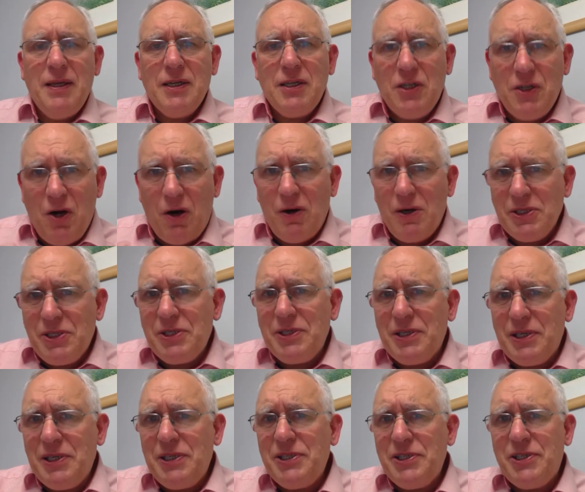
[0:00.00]
causes
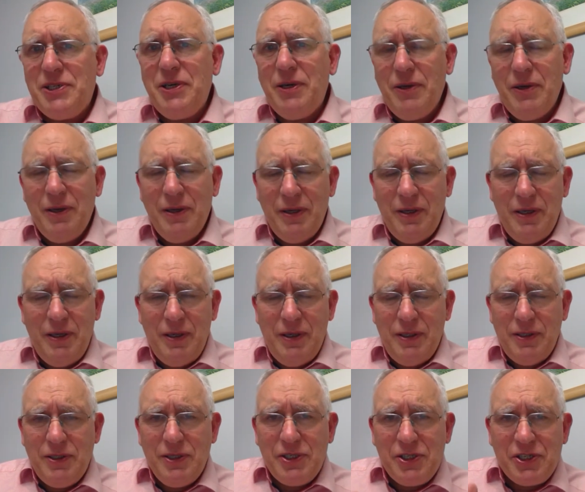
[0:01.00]
us
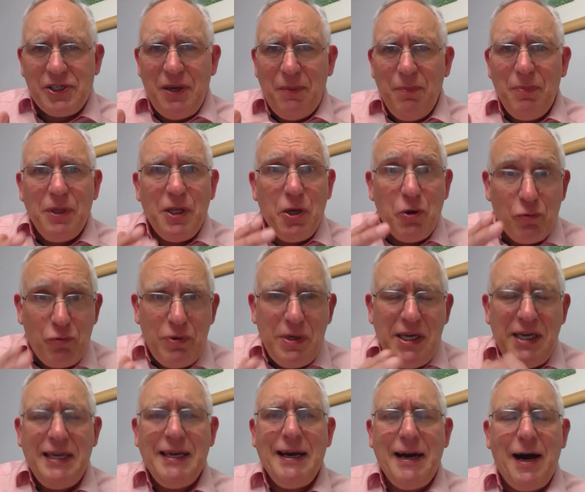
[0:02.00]
to simply
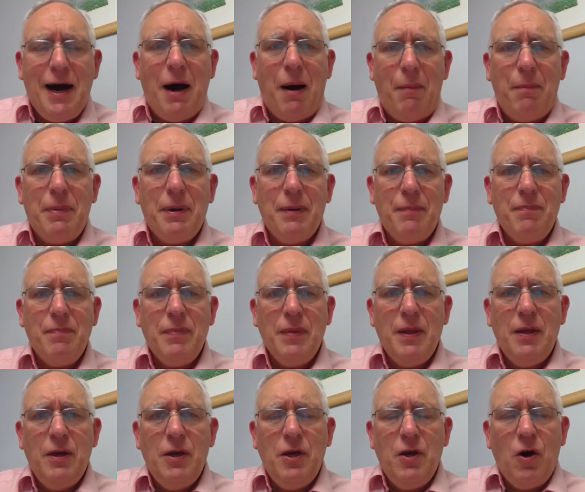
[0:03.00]
recap
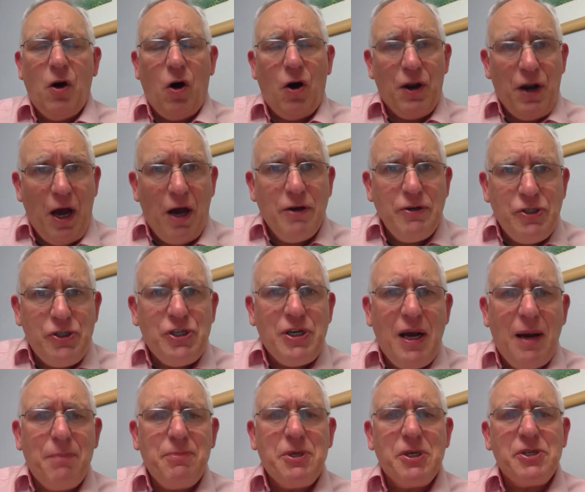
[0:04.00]
on how
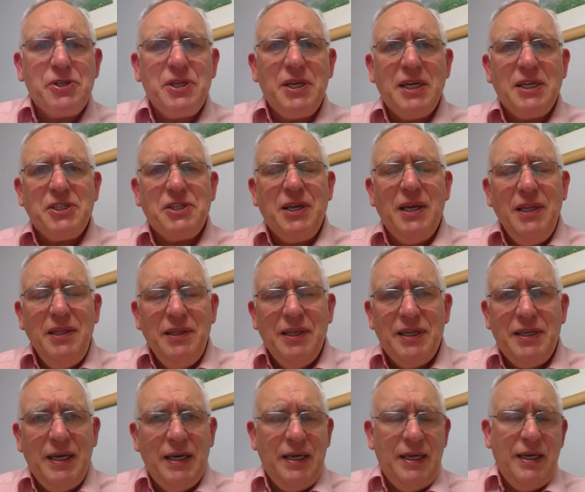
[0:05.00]
chapter 6
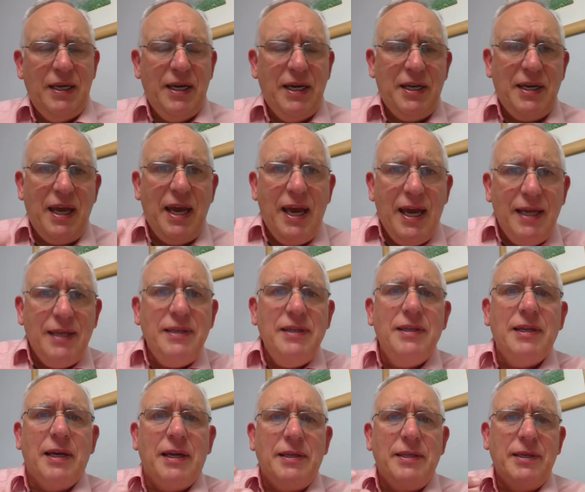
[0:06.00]
ended. It
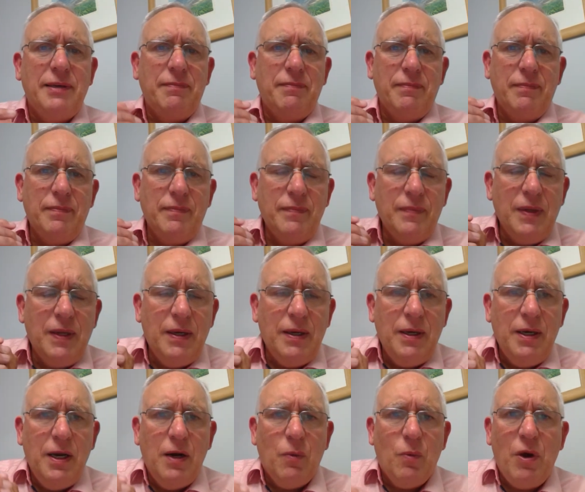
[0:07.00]
ended
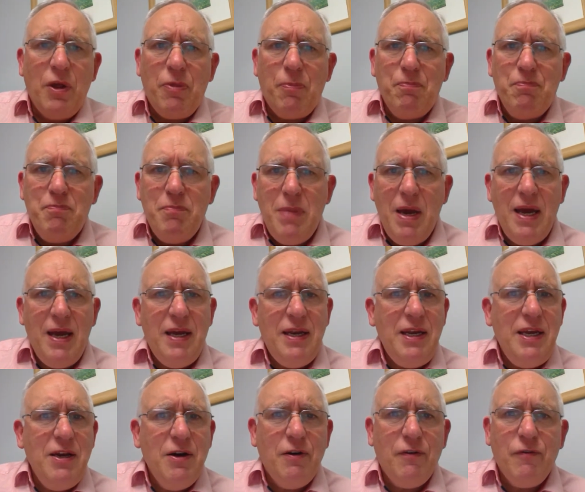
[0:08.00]
with
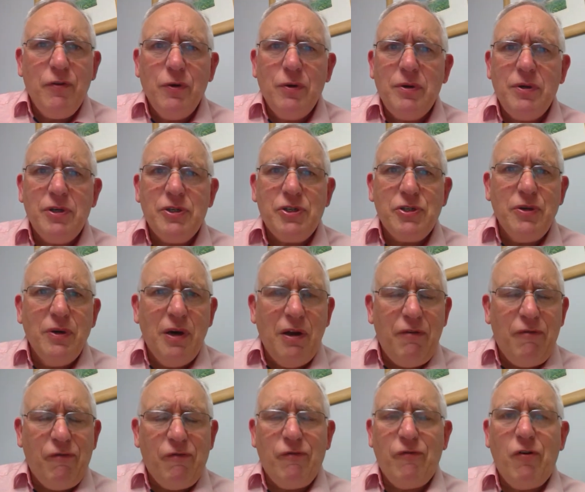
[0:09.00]
many of those who had
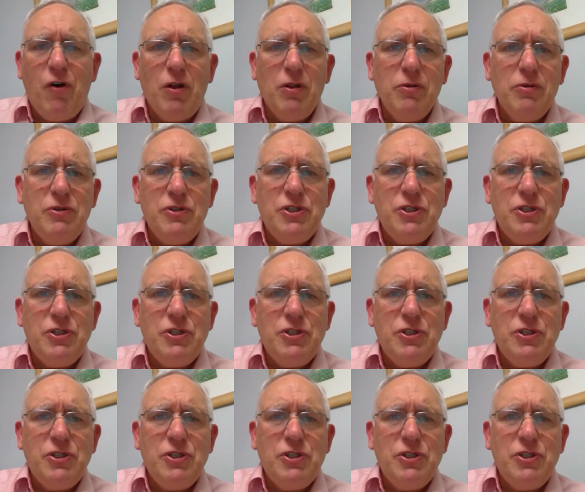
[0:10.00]
followed